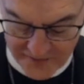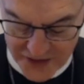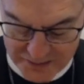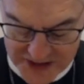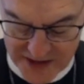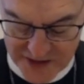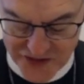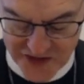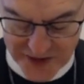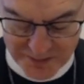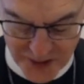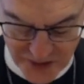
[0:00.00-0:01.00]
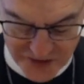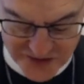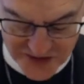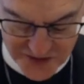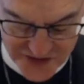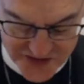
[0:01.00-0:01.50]
of the Medes and the
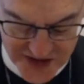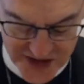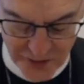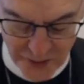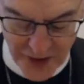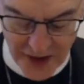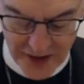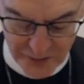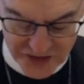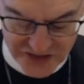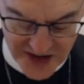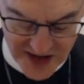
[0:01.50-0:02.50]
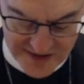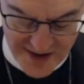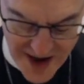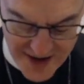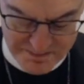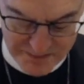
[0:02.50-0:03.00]
Persians, which
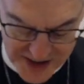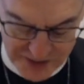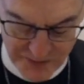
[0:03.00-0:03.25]
cannot be